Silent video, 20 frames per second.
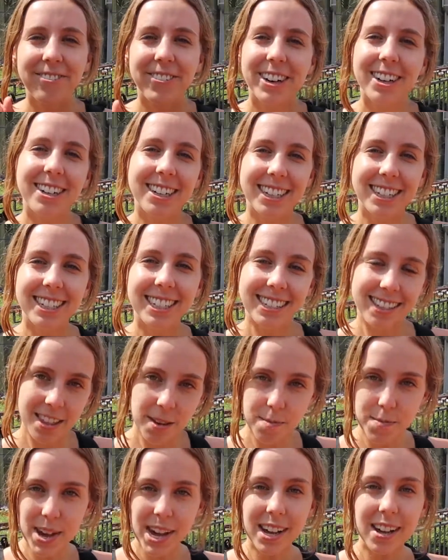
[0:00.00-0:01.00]
First,
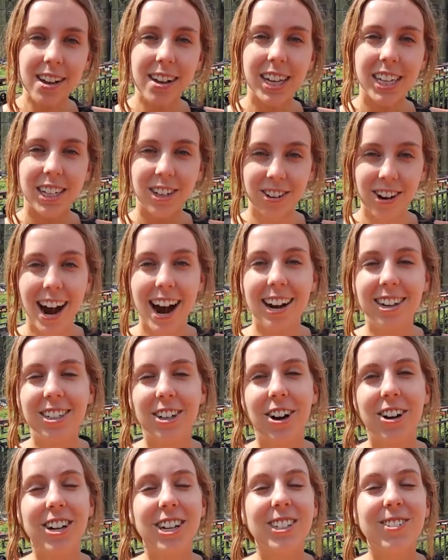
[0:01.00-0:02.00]
the bell cracked
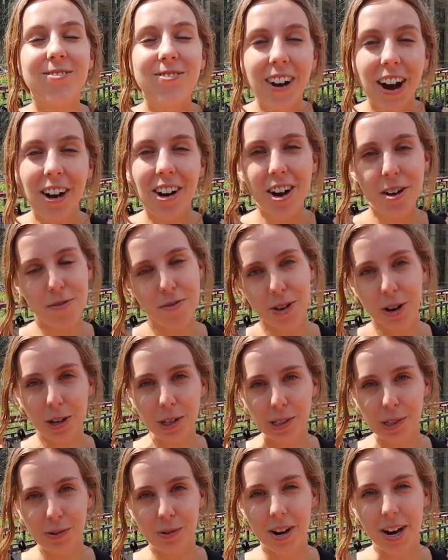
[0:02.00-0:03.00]
on its very
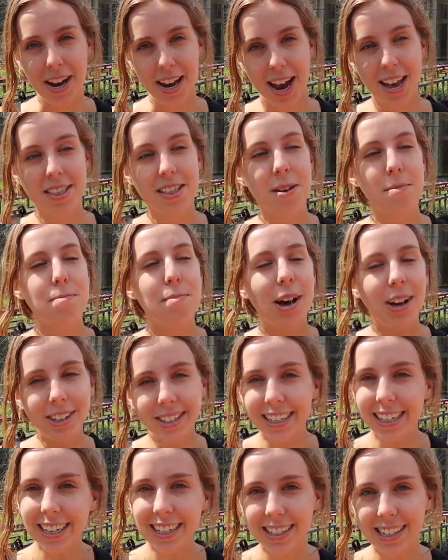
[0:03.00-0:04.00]
first ring, and they
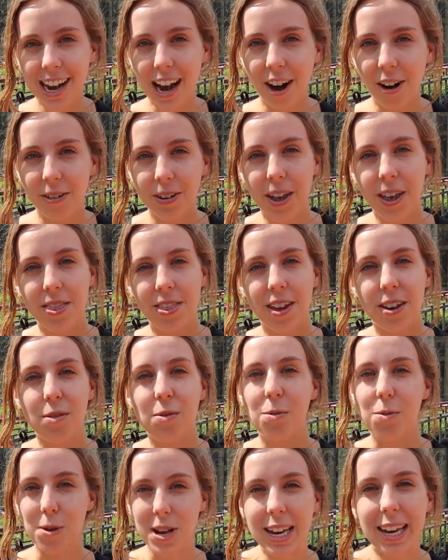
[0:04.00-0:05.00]
melted it down and
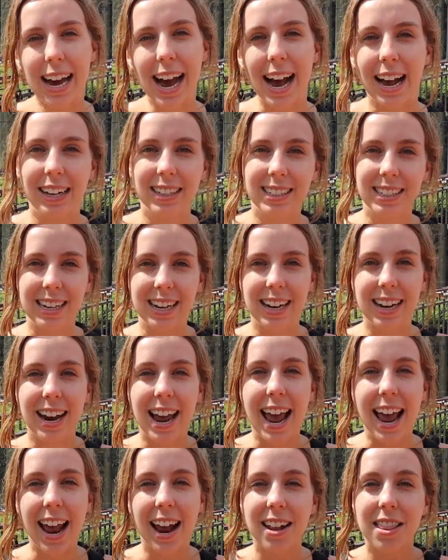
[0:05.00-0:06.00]
then recast it.
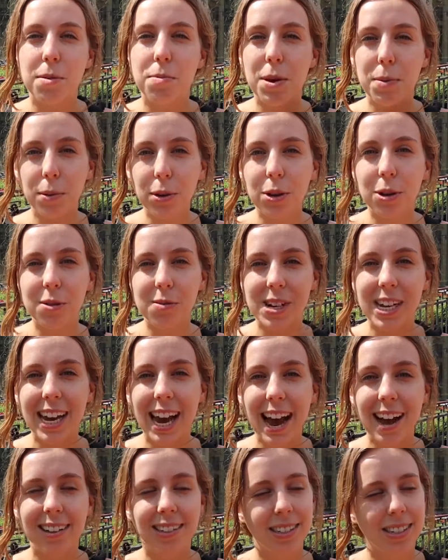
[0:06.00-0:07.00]
And the people who
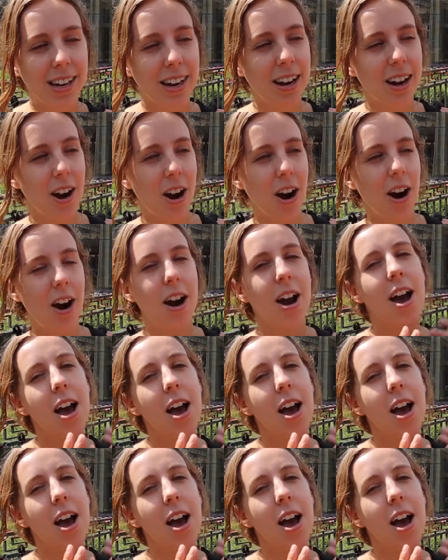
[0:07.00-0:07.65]
recast it are